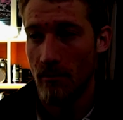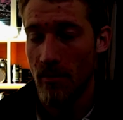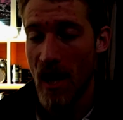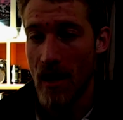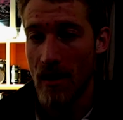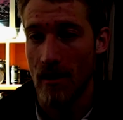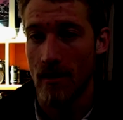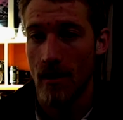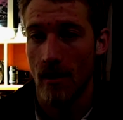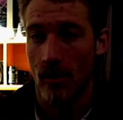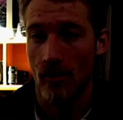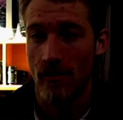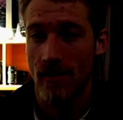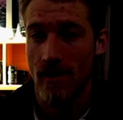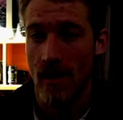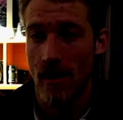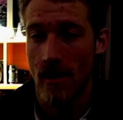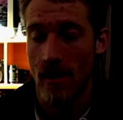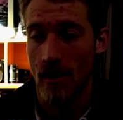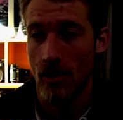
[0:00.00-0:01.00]

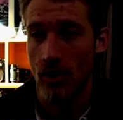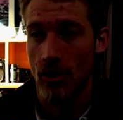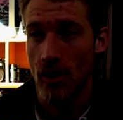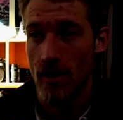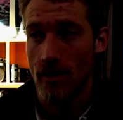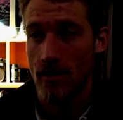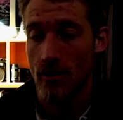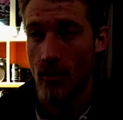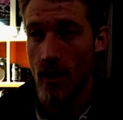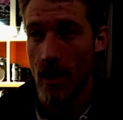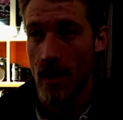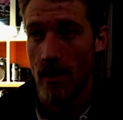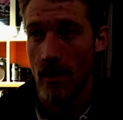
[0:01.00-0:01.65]
painkillers in just so I